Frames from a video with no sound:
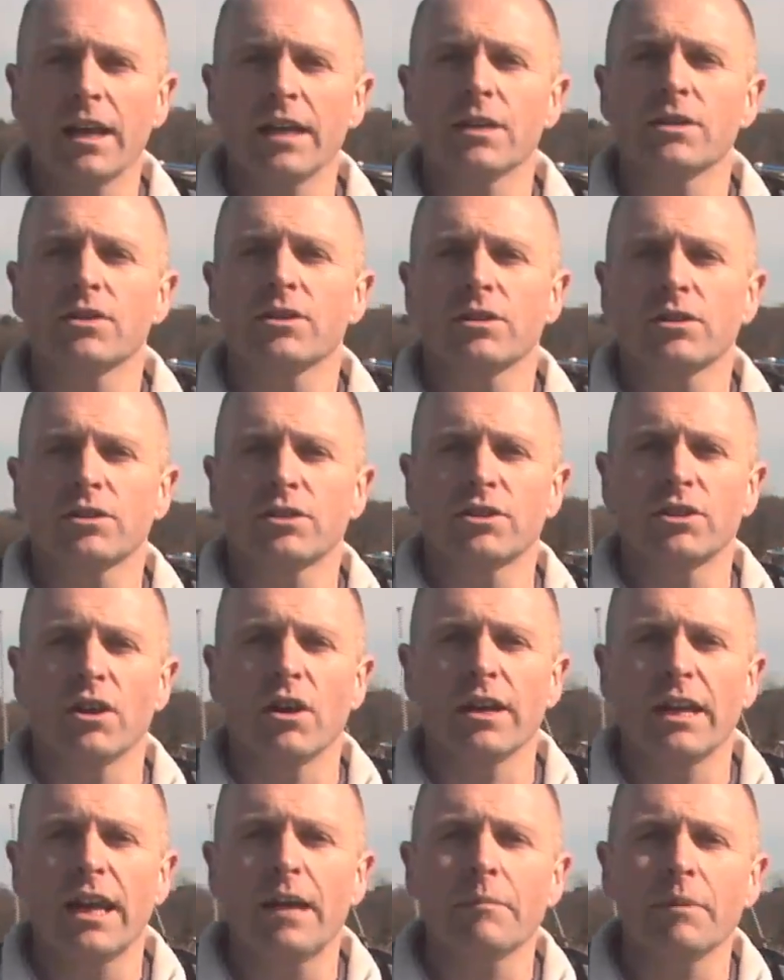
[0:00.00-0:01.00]
and it's
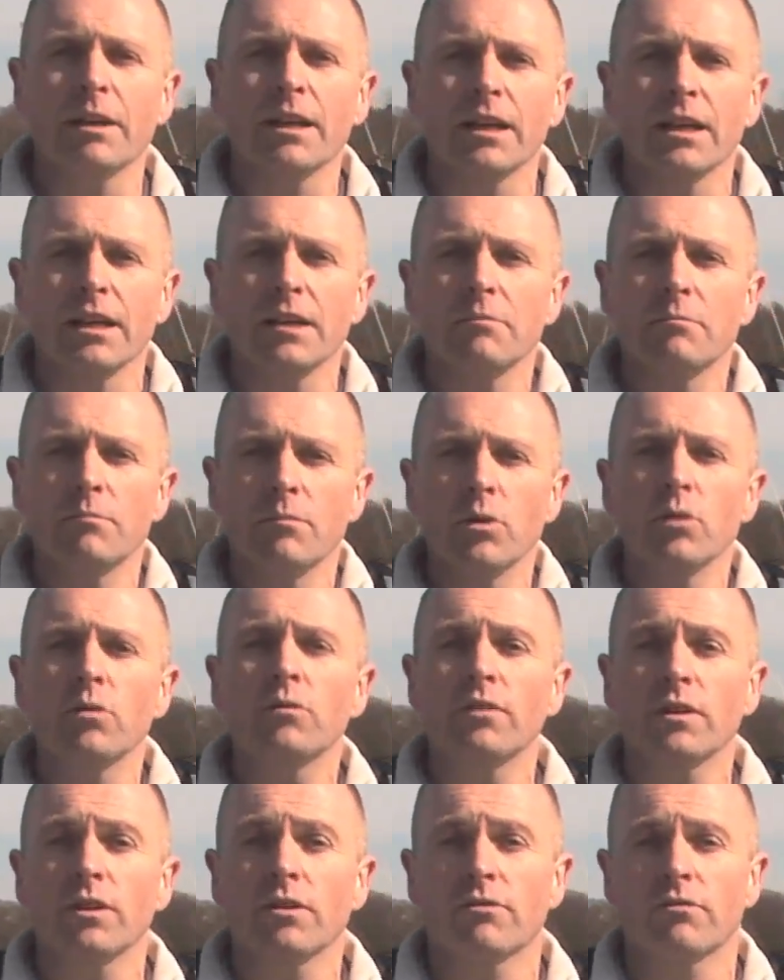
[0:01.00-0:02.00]
dynamically
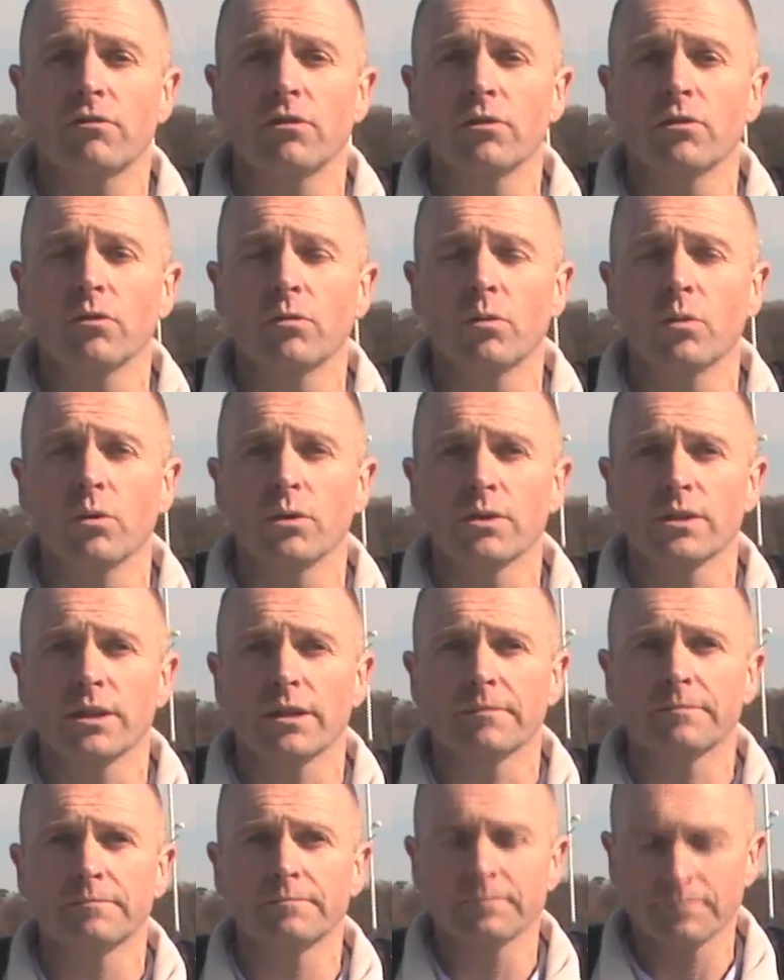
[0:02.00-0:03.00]
moving through the water.
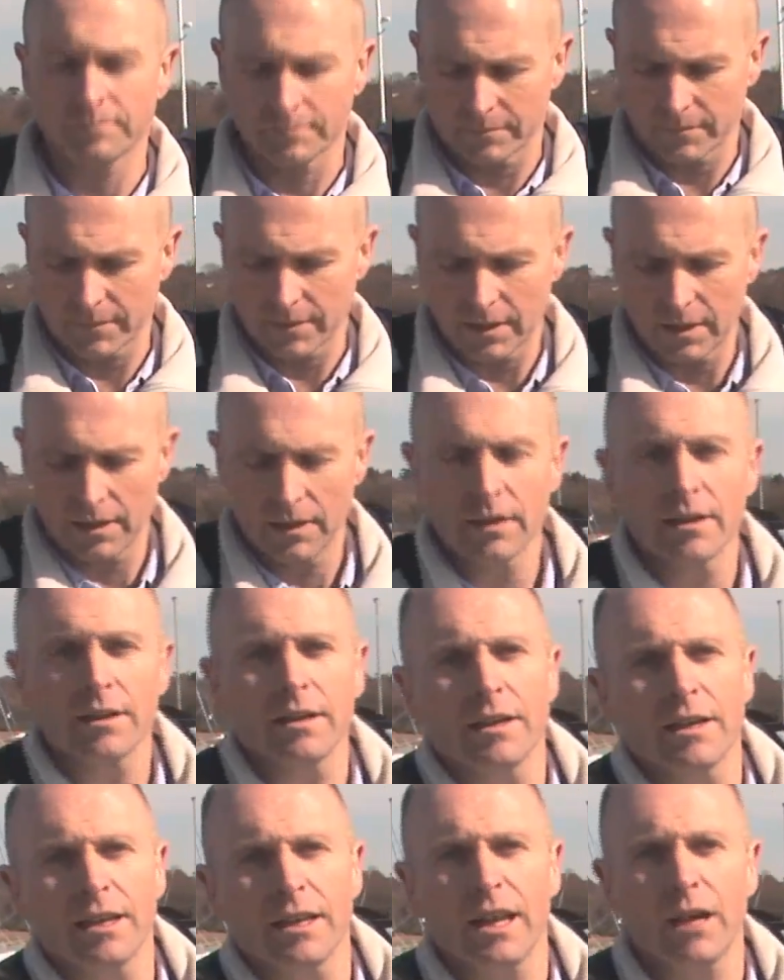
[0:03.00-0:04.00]

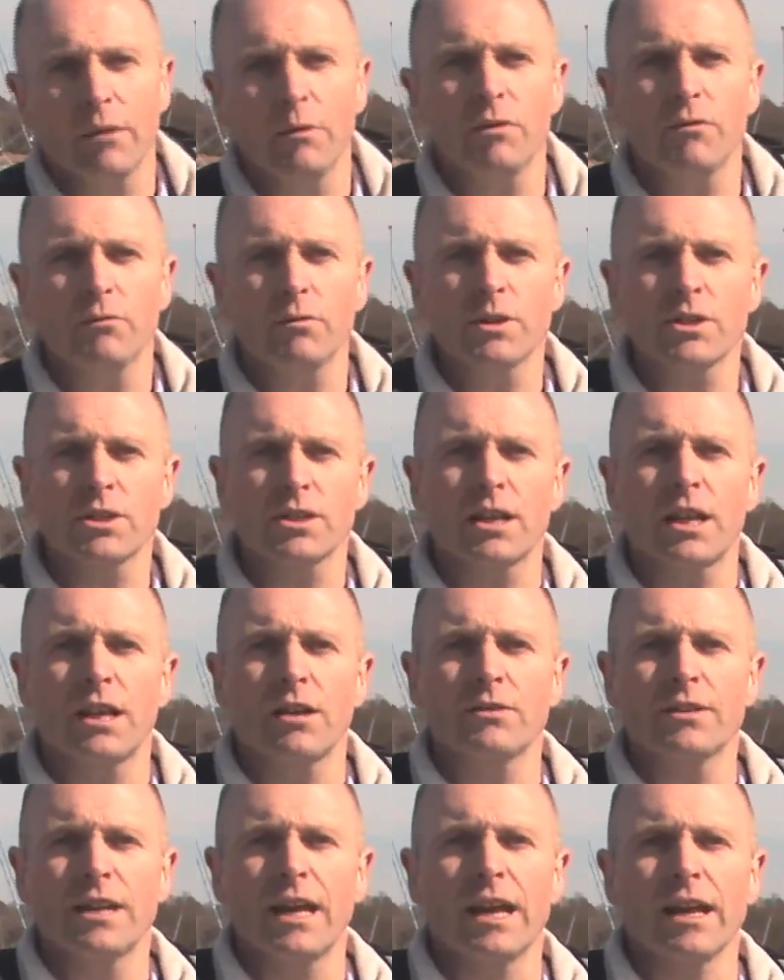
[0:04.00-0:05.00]
Now if we
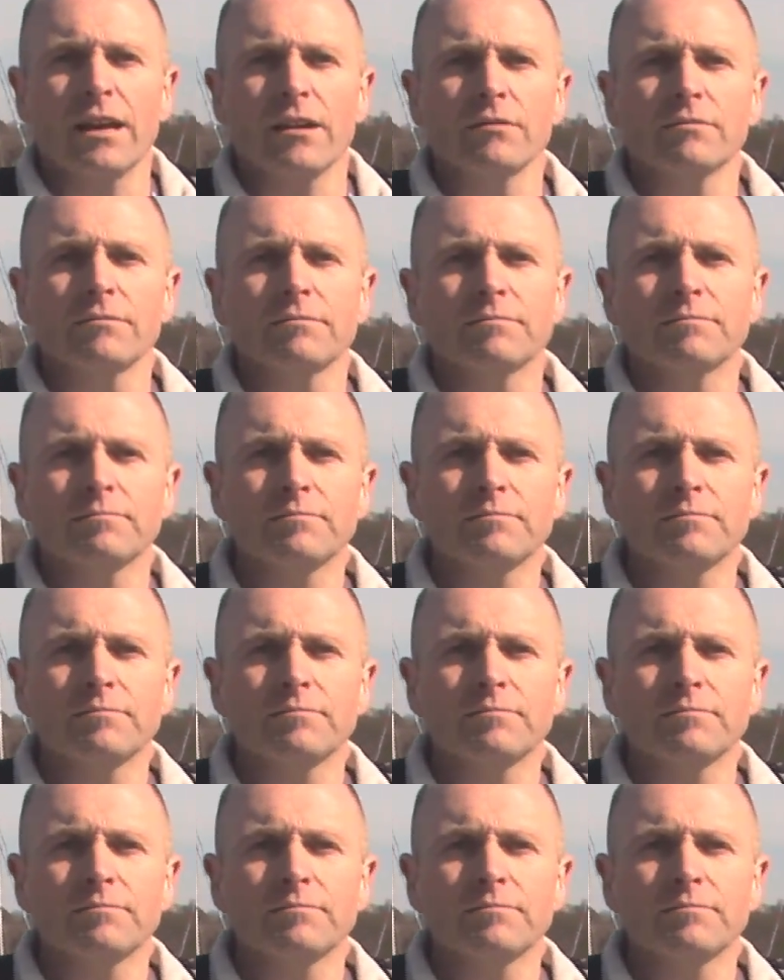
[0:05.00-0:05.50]
slow down